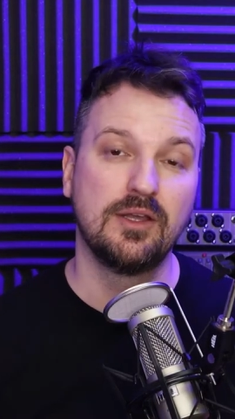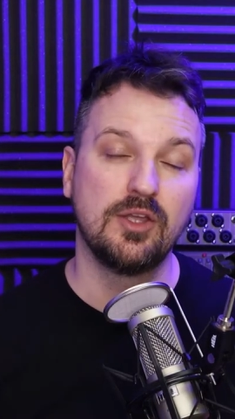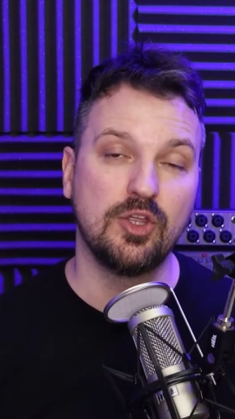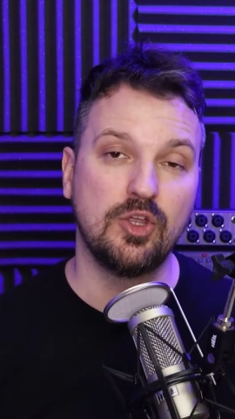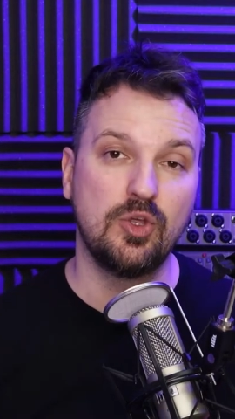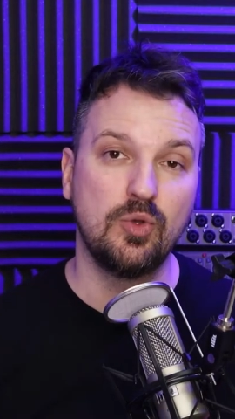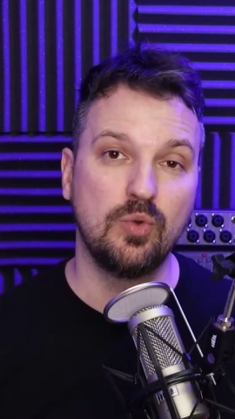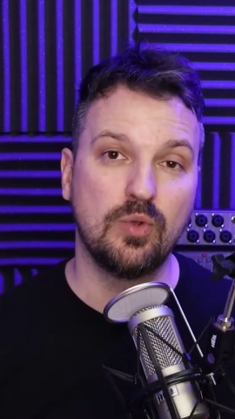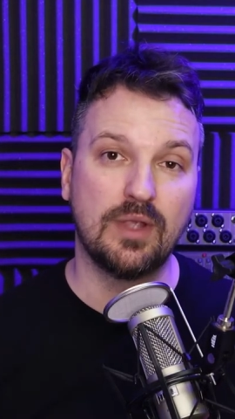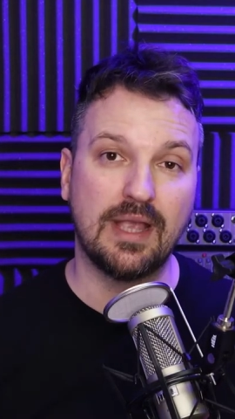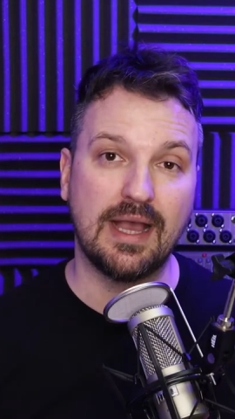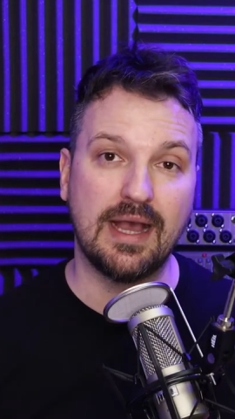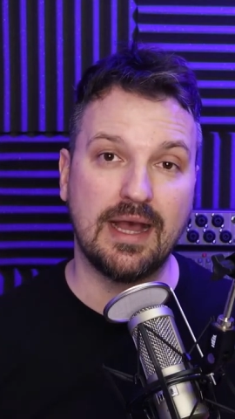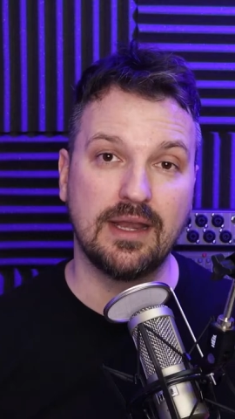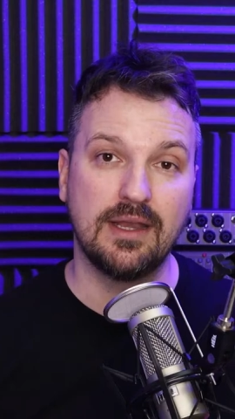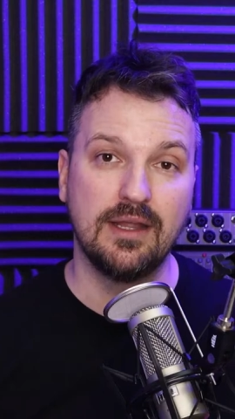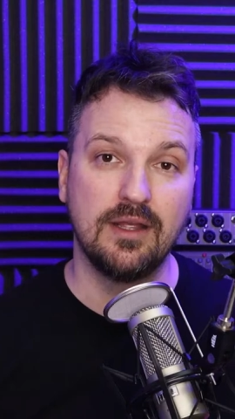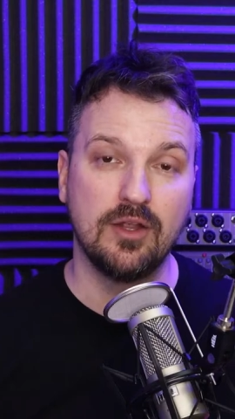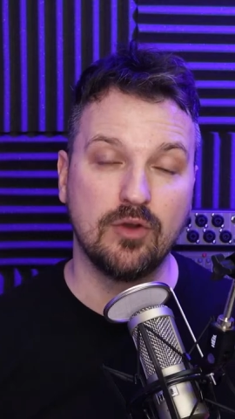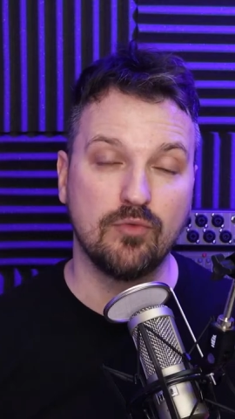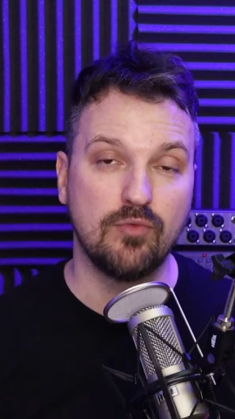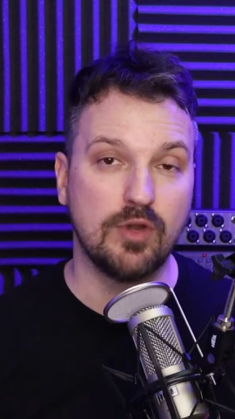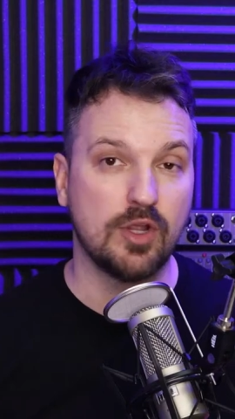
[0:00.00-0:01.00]
you can
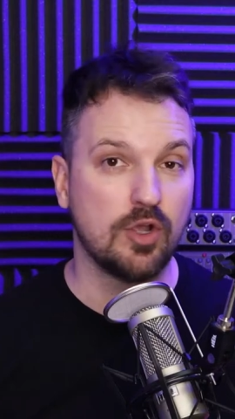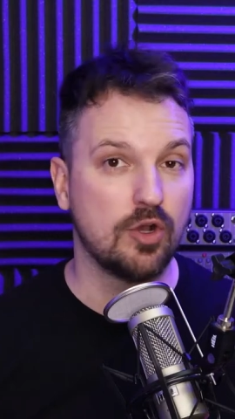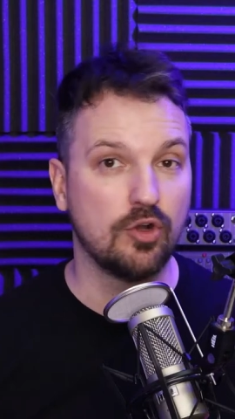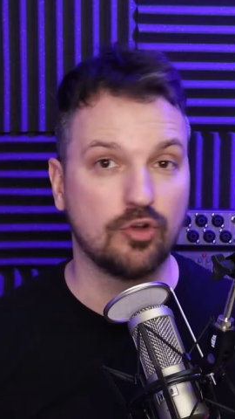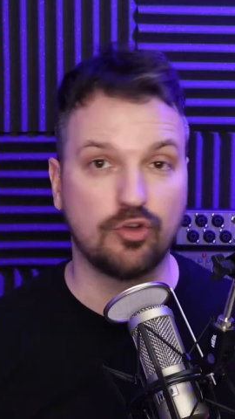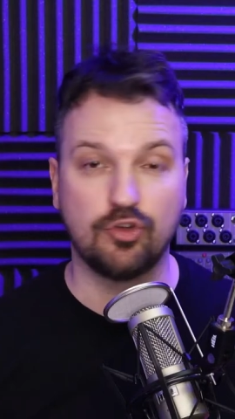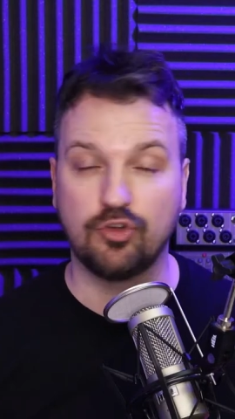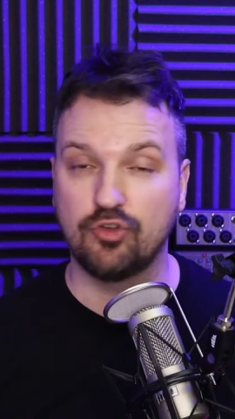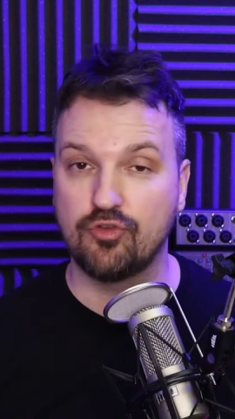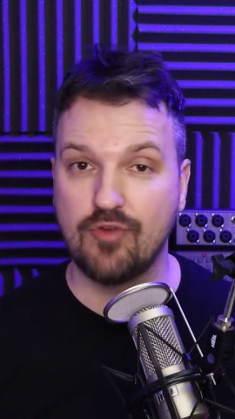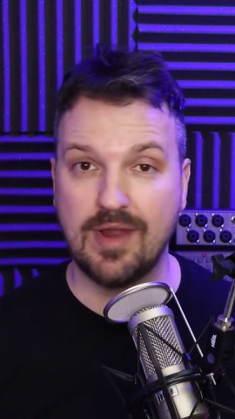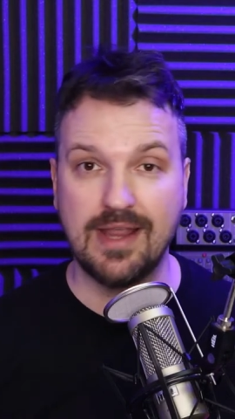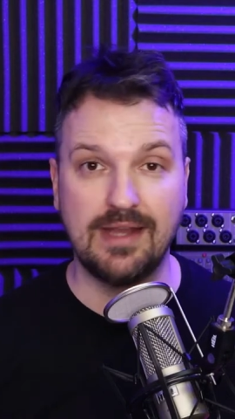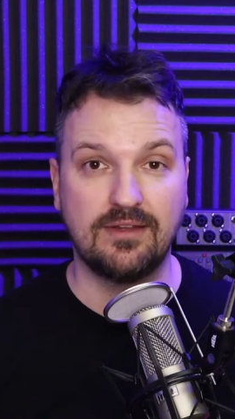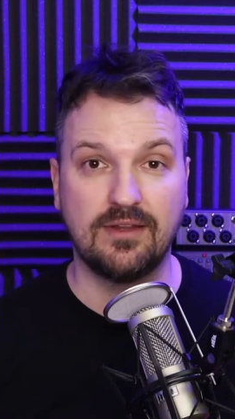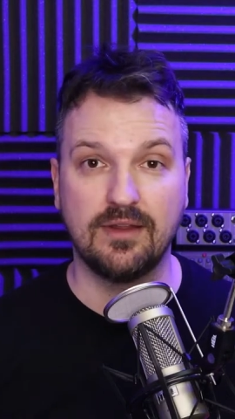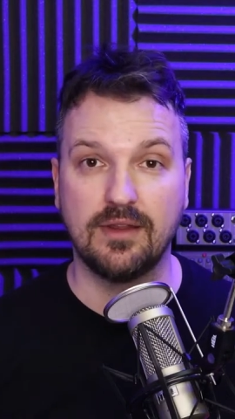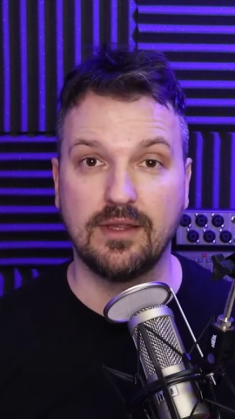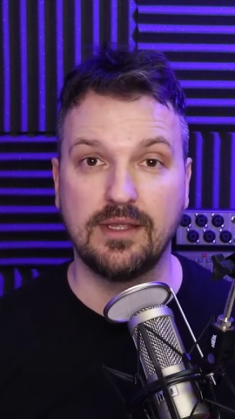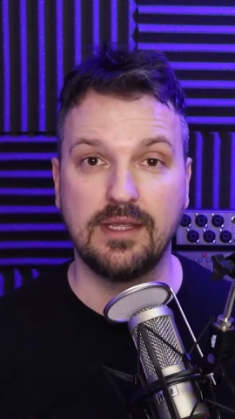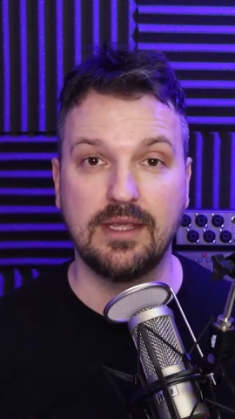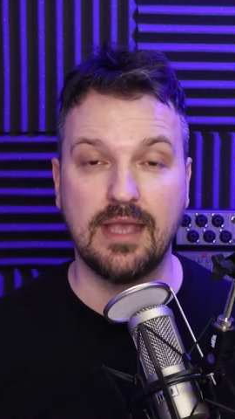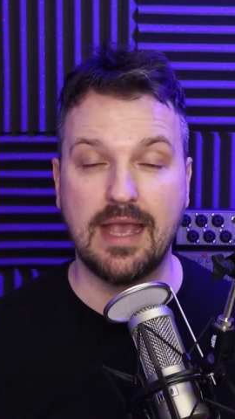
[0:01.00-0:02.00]
record straight to
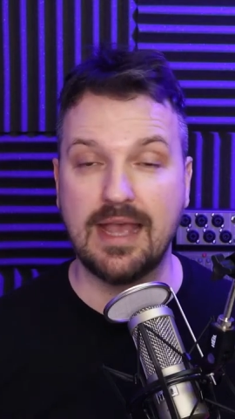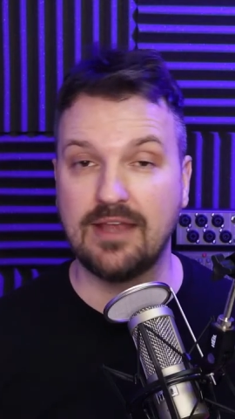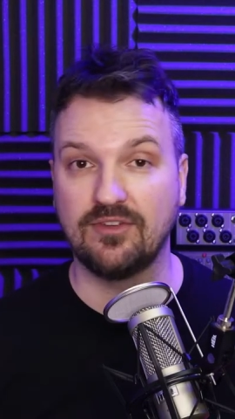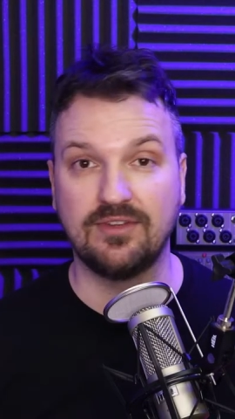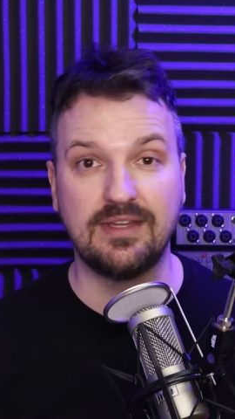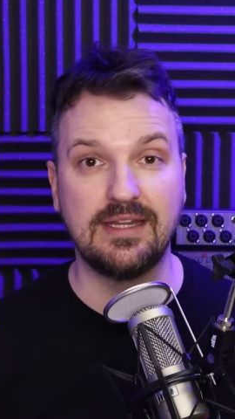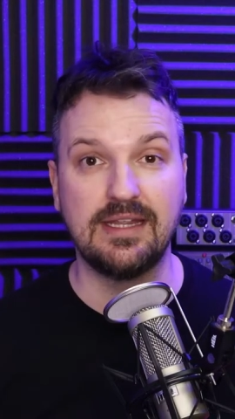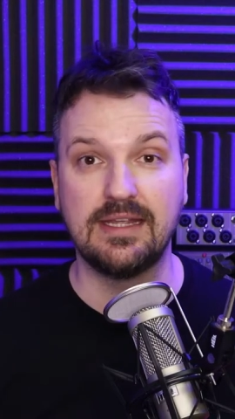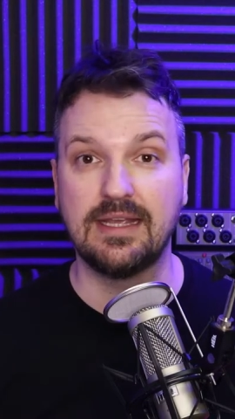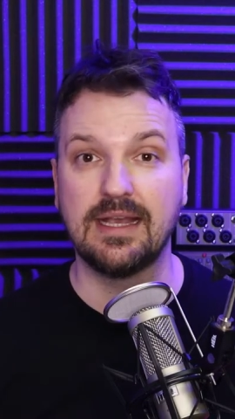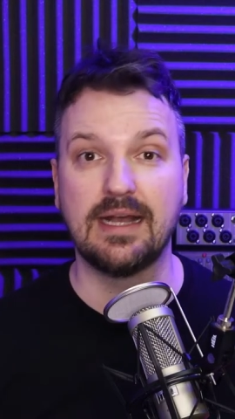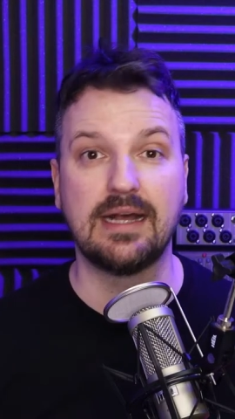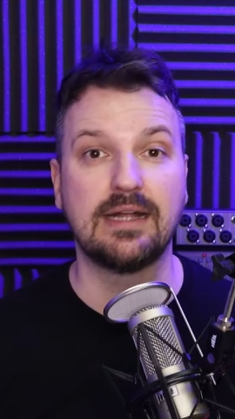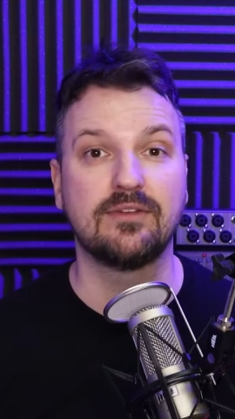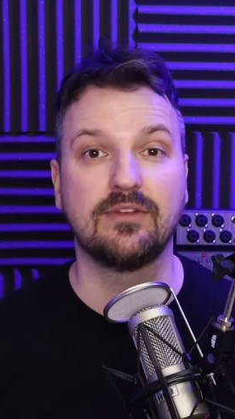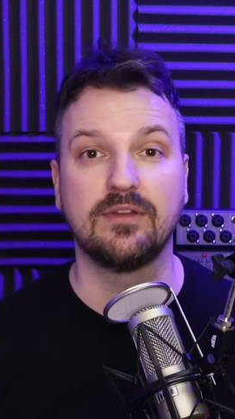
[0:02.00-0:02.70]
the S D card,